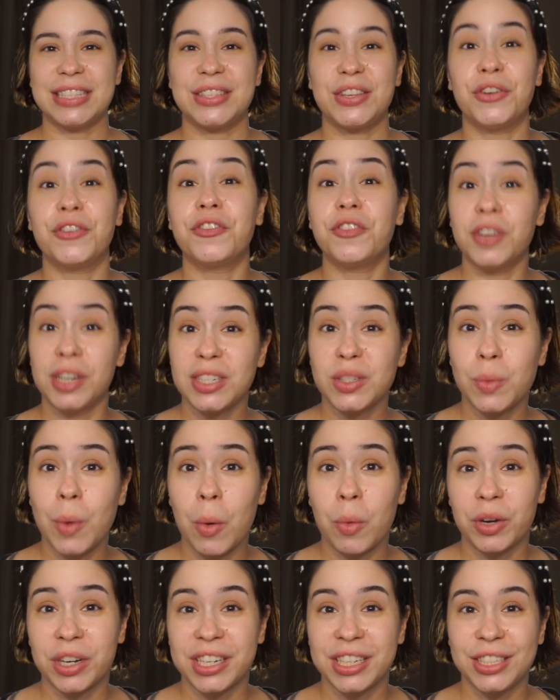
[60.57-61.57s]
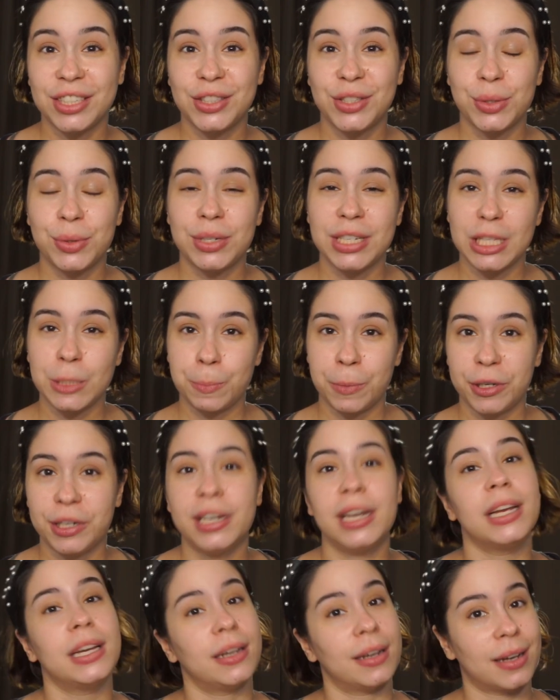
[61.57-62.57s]
so first what we're going to do is
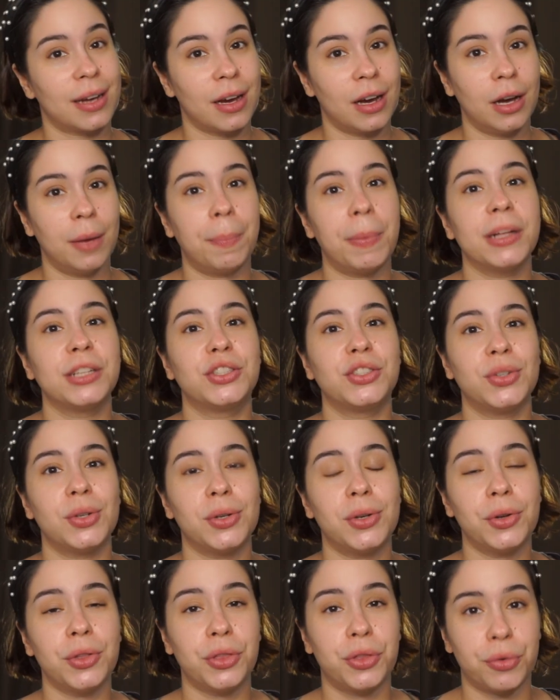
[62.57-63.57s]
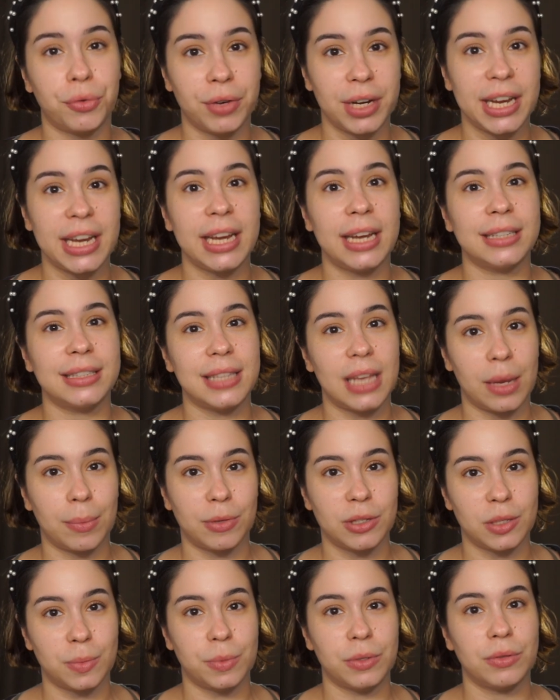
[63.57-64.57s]
put in a cup 2 to 3
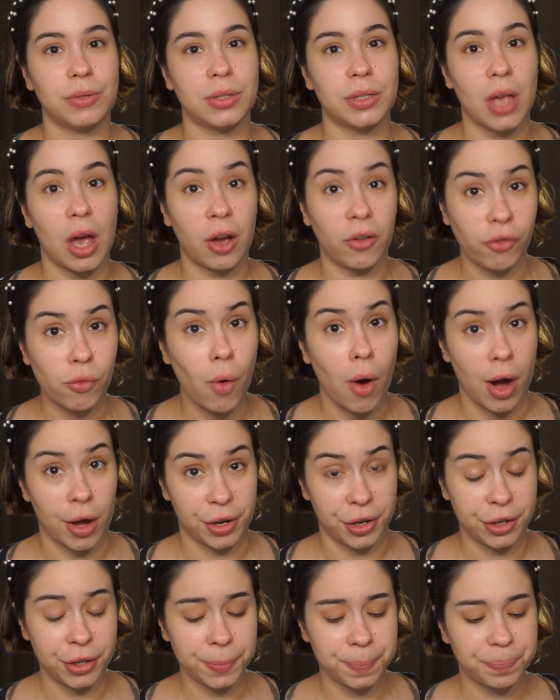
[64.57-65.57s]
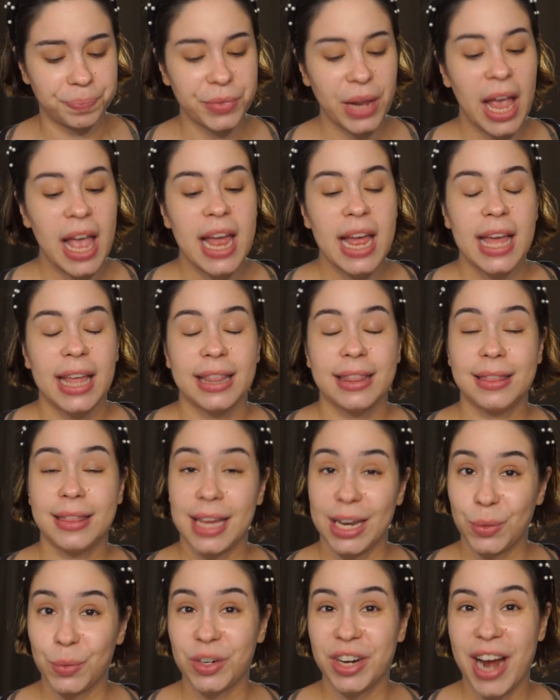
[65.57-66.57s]
tablespoons of water.
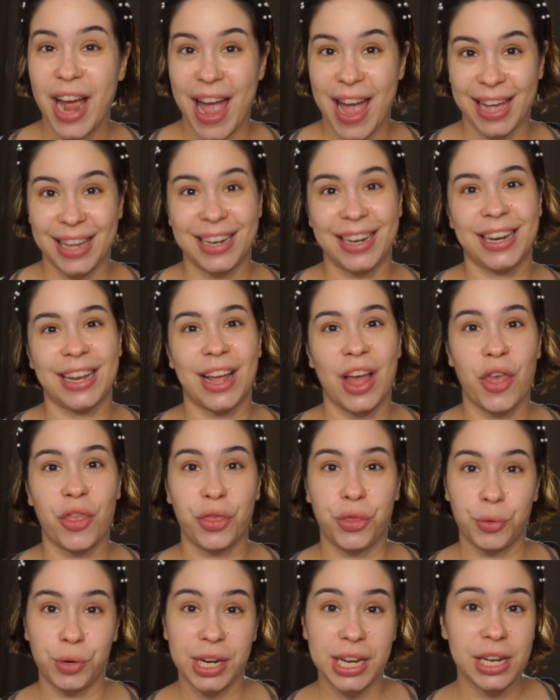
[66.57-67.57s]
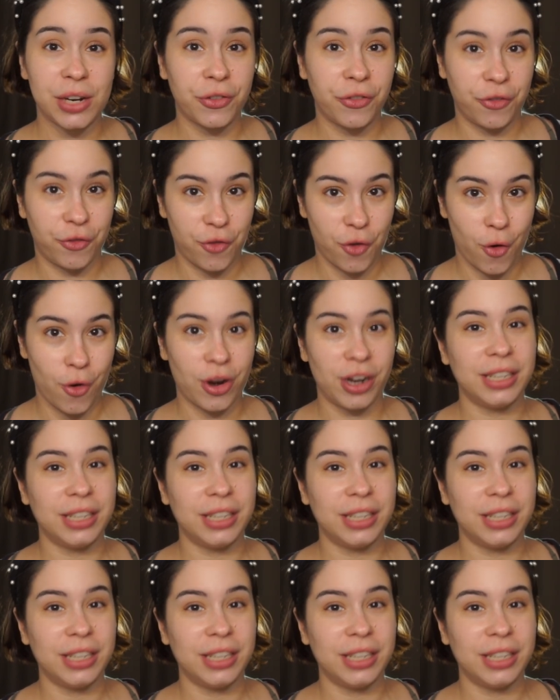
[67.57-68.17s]
Then we're adding 3 to 4